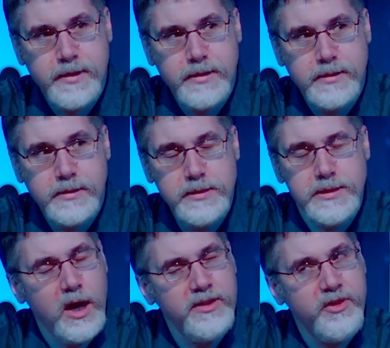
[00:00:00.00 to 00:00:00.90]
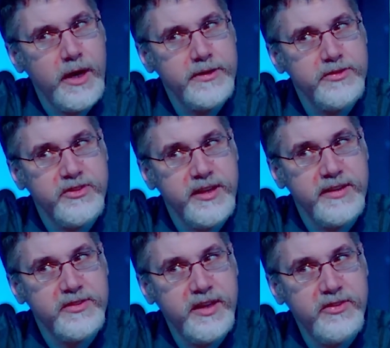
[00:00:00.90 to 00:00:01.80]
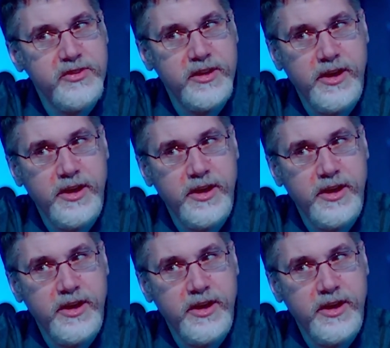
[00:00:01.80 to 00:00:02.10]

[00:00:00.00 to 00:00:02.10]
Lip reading: These kind of idols still exist, you know.